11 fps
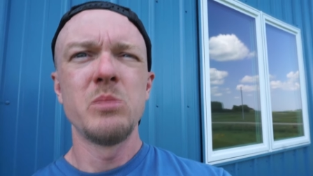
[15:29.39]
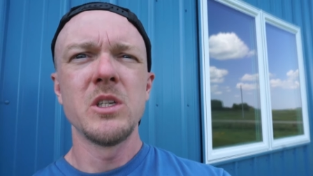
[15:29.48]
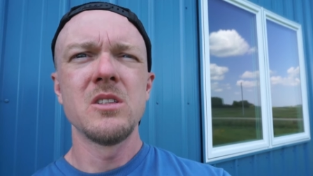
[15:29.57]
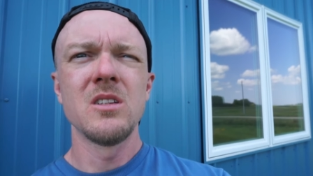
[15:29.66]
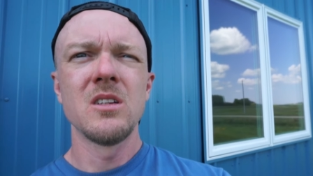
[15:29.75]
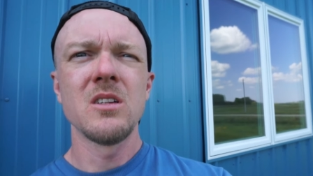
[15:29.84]

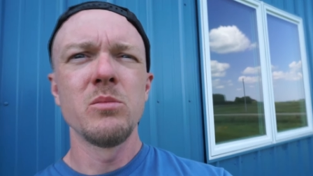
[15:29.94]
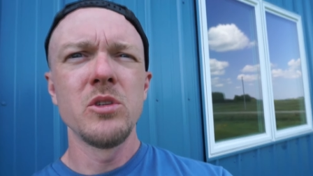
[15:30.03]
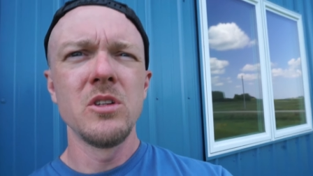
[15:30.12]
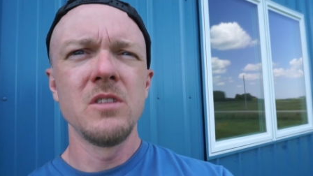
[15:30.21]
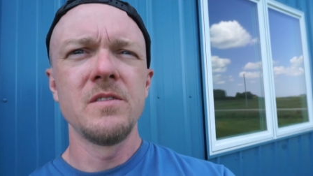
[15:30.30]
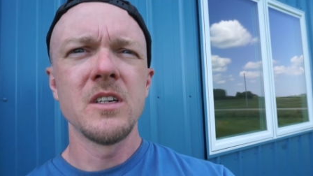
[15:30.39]
But to
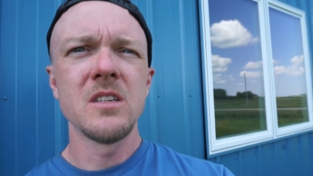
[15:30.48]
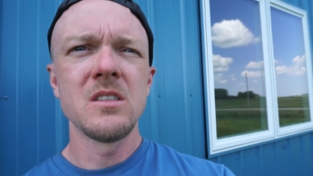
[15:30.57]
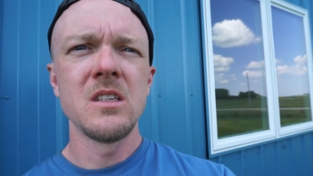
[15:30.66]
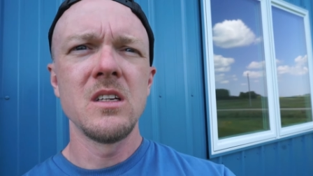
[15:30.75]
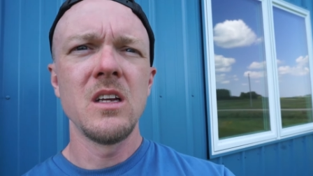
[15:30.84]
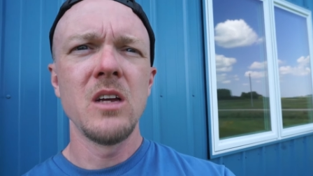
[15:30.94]
completely fix
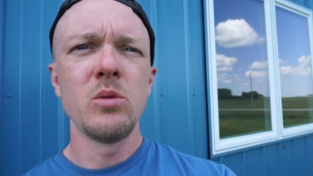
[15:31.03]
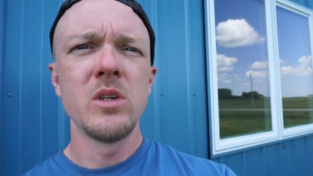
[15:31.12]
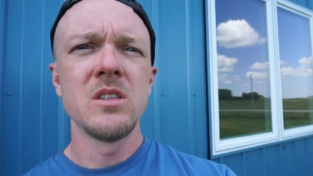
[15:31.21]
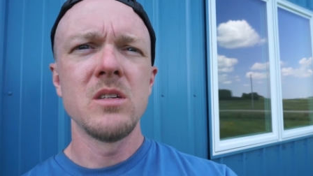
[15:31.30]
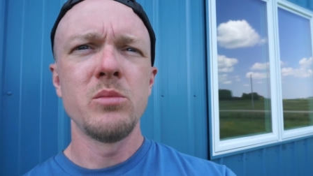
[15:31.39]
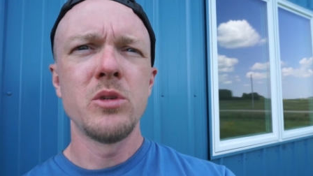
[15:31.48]
it, I
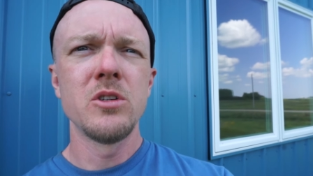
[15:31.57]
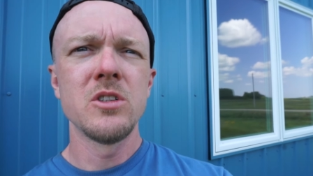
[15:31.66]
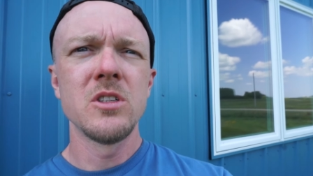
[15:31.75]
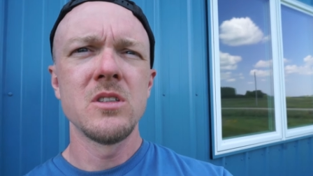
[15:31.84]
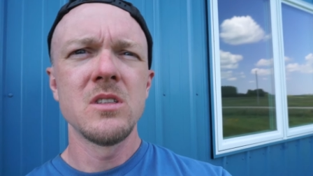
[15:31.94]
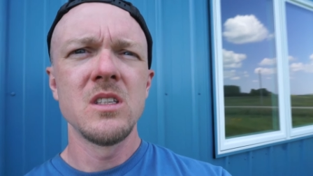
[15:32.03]
went and
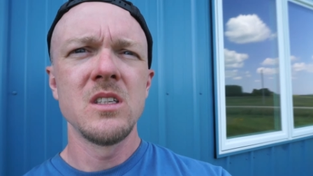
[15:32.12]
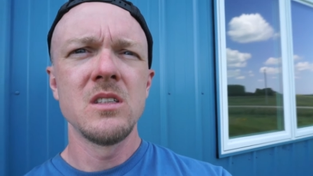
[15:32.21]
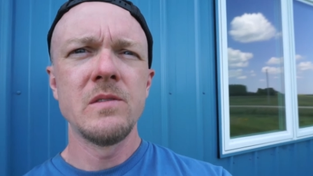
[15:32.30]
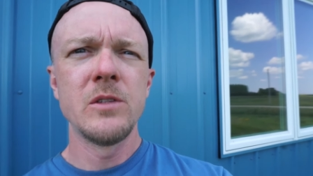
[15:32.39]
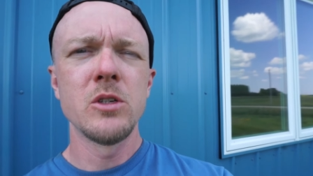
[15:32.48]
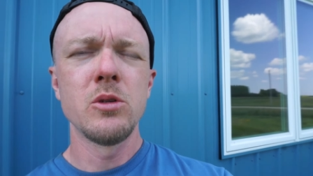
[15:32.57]
purchased
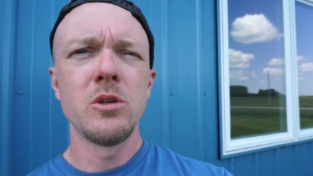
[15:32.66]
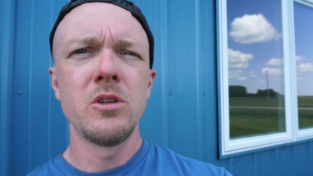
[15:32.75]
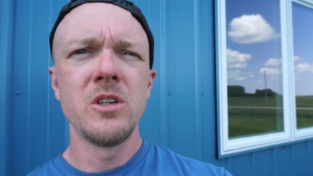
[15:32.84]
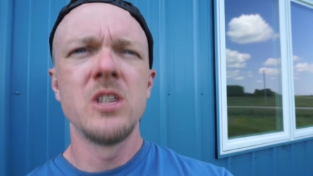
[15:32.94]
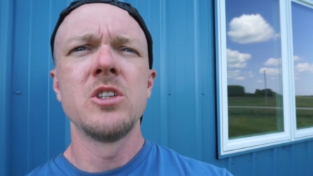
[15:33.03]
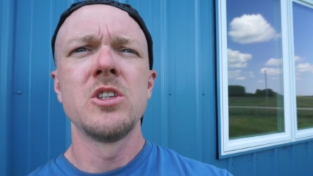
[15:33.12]
these 3
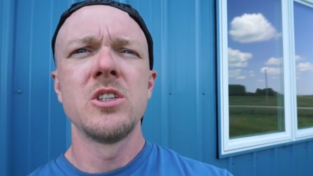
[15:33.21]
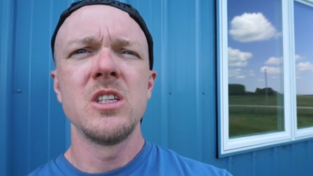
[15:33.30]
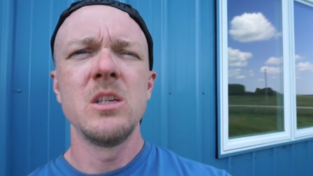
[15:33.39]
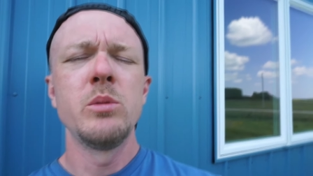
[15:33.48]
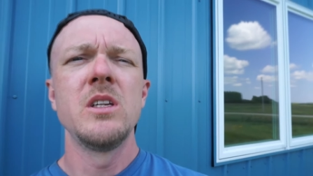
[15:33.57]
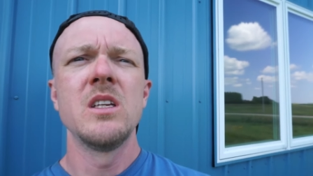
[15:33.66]
quarter inch
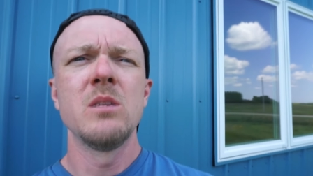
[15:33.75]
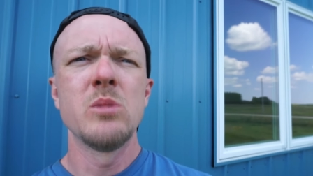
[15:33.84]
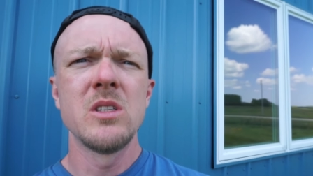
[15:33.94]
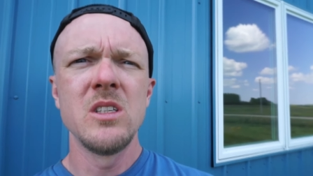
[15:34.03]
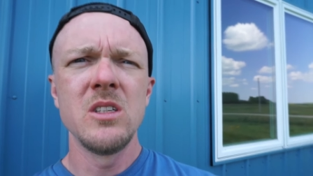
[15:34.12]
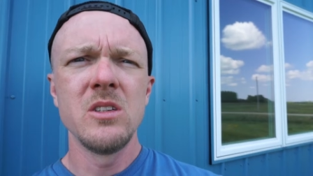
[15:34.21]
EPDM
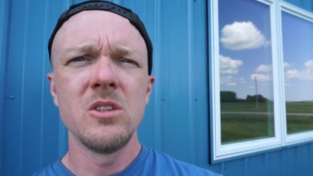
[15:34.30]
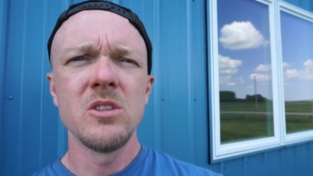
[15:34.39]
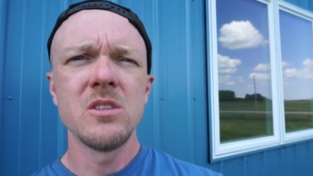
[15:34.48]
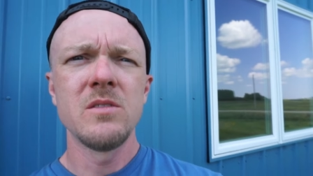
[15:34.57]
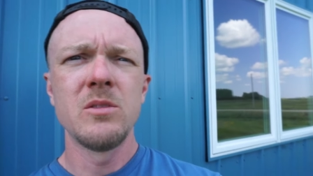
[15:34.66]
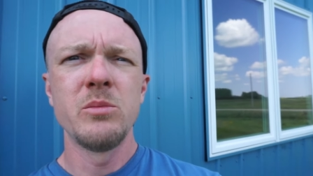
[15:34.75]

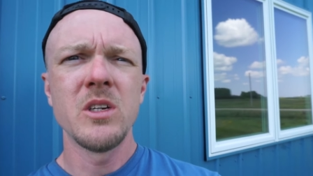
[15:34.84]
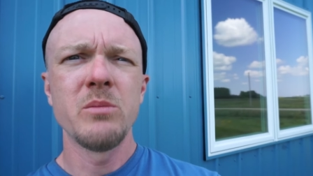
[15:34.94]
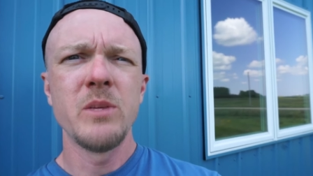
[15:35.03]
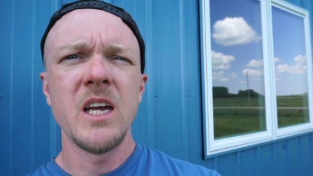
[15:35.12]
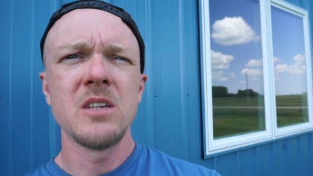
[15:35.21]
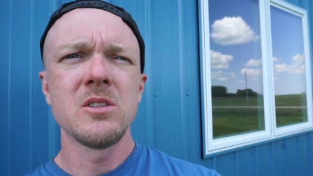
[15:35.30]
seals from
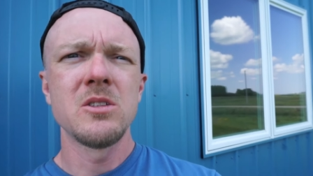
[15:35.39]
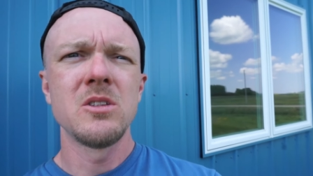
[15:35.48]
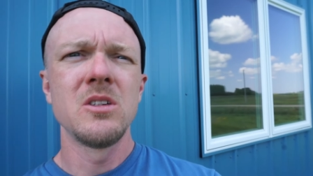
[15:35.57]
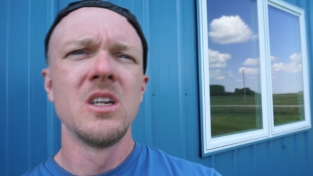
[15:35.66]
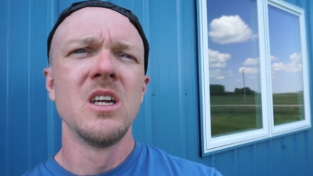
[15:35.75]
McMaster.